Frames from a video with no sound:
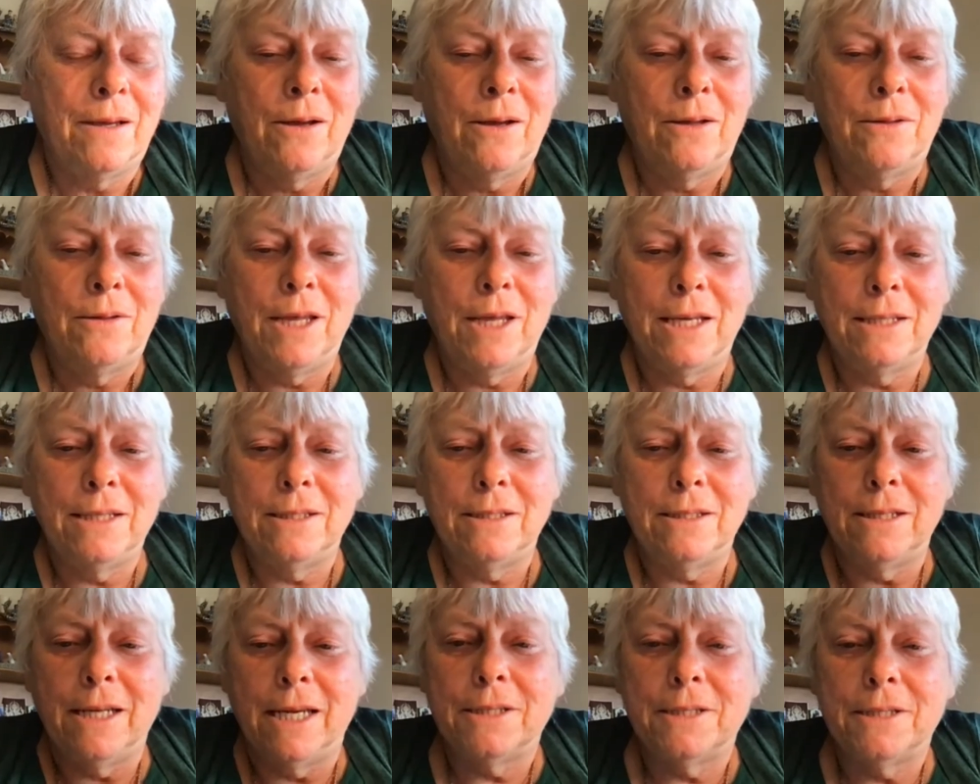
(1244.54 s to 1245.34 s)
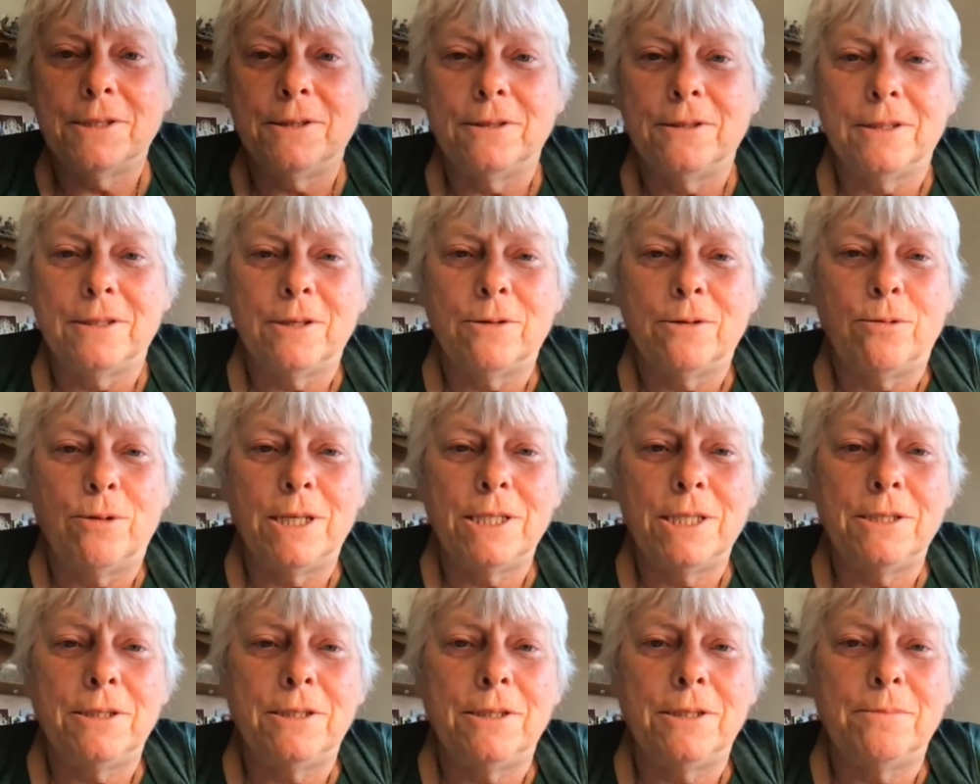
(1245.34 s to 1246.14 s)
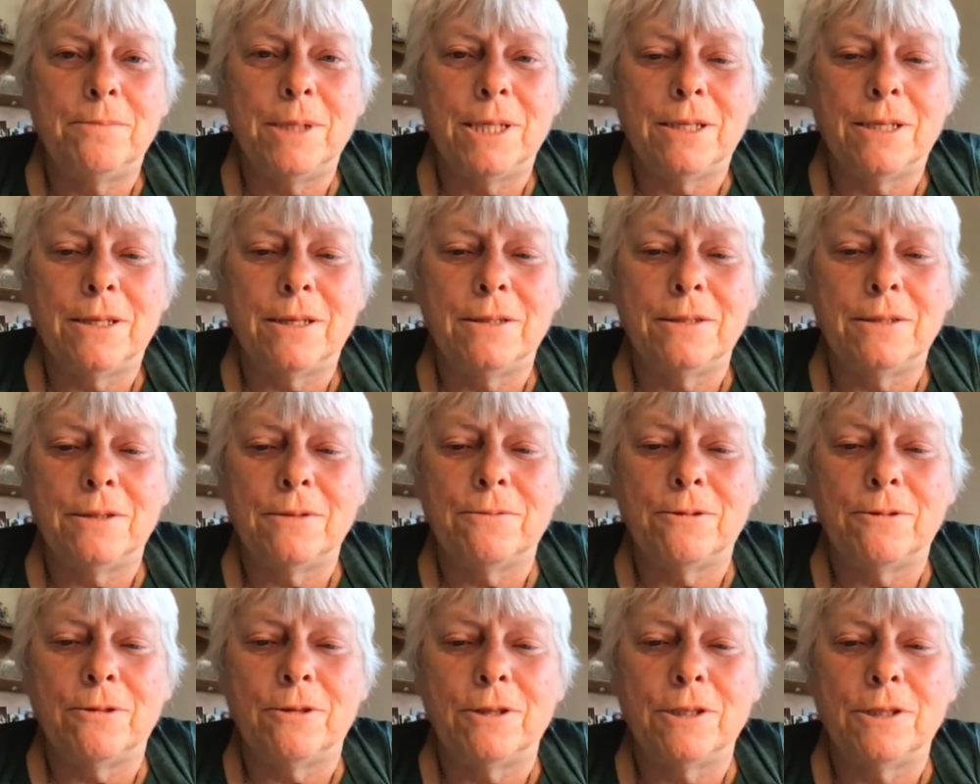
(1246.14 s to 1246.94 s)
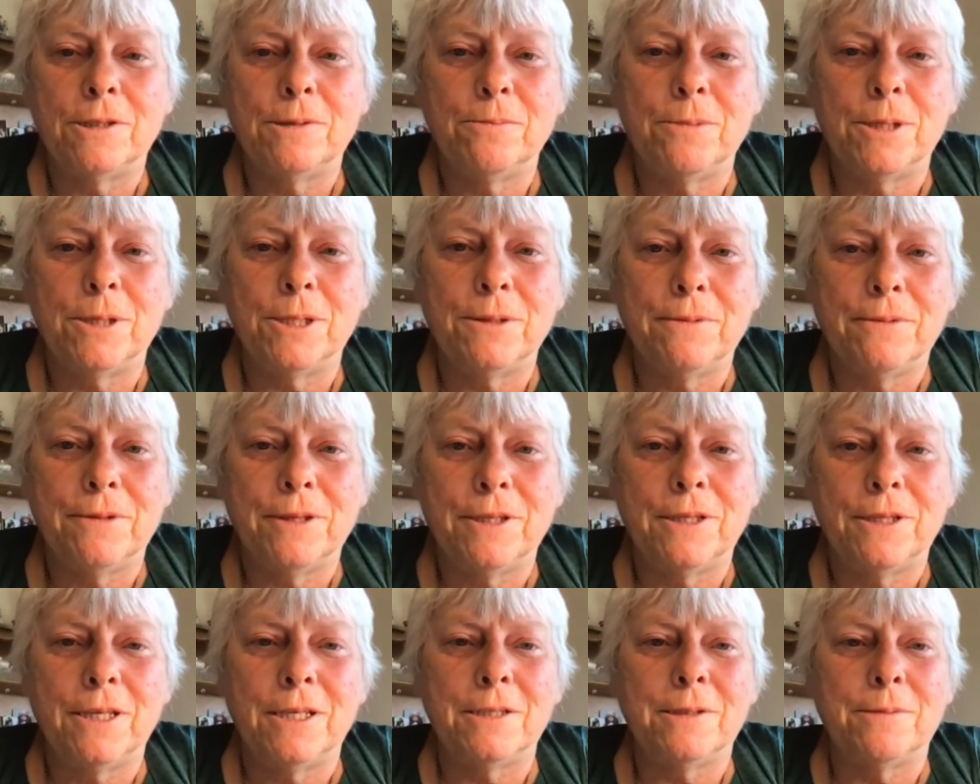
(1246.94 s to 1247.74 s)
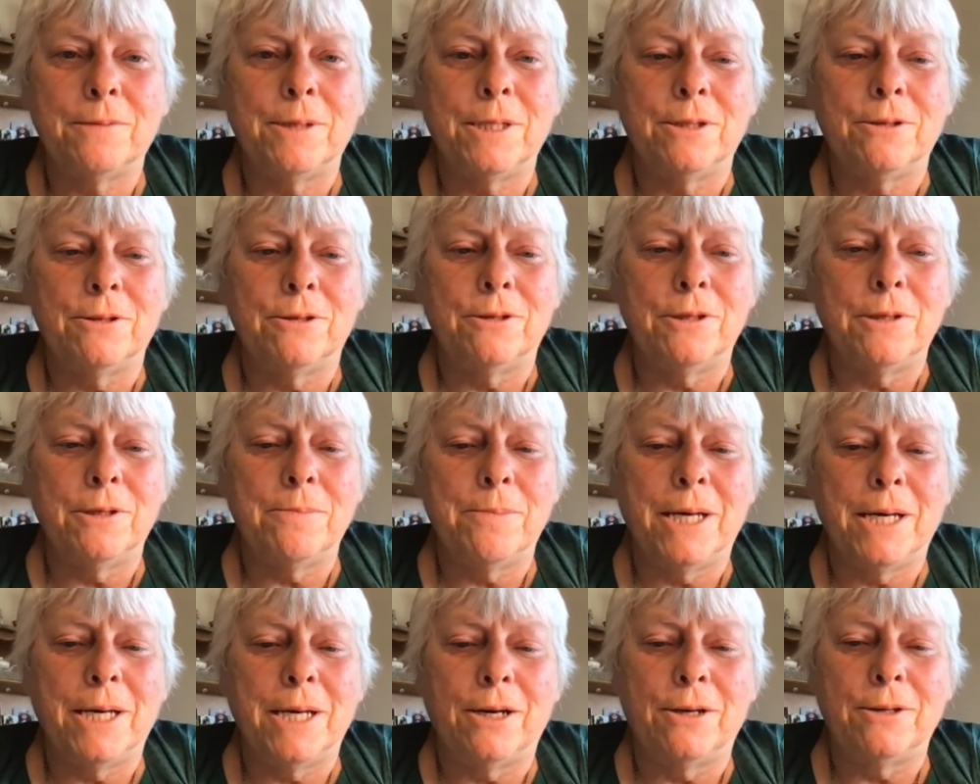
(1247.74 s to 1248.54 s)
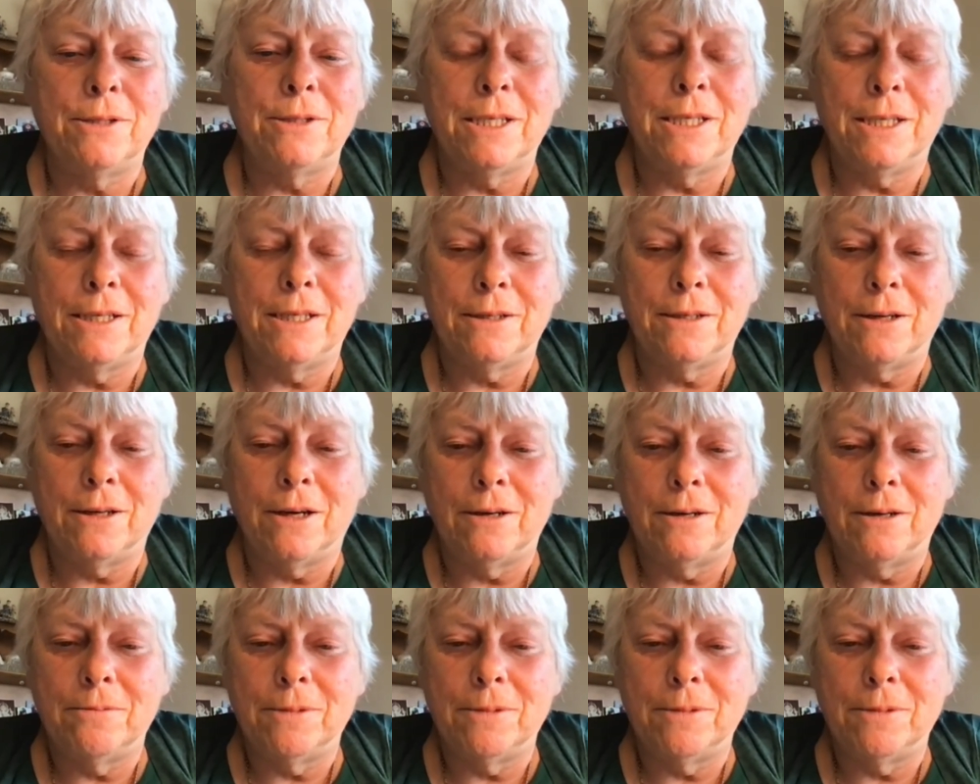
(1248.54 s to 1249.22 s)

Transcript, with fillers: That's an excellent question because, of course, one of the things we learn about in uh,